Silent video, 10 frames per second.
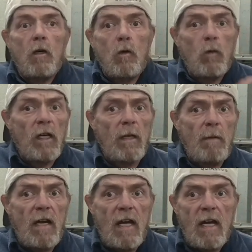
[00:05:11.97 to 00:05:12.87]
Willie
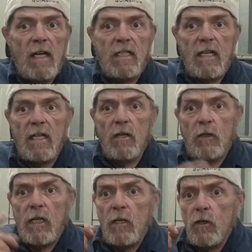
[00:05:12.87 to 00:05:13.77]
Blaze here
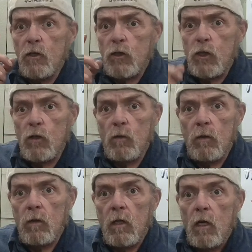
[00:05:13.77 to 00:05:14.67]
to introduce you.
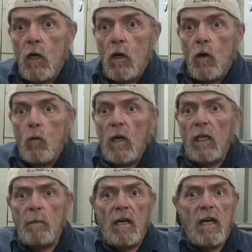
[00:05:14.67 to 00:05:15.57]

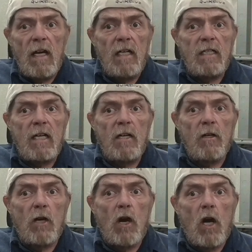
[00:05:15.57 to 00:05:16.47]
Willie Blaze here
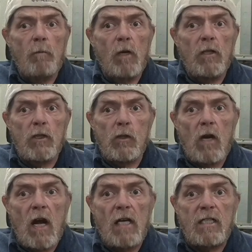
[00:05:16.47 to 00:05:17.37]
in the Hog Brothers
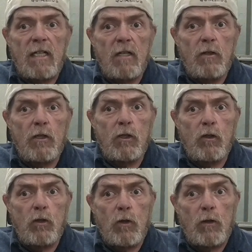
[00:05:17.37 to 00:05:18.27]
garage to introduce
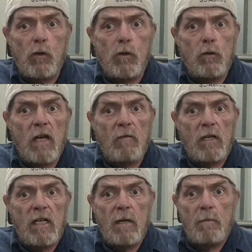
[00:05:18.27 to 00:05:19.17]
you to a tool you never
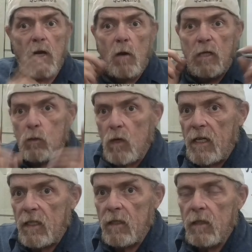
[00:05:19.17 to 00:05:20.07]
needed but always
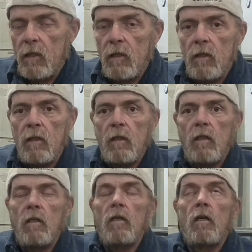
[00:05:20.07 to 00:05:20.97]
wanted.
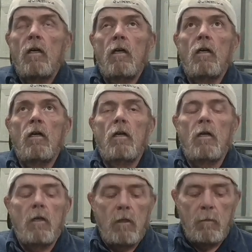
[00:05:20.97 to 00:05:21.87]

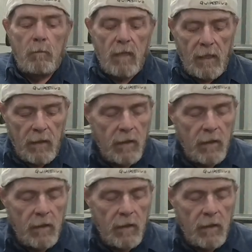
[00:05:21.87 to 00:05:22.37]
Oh, man.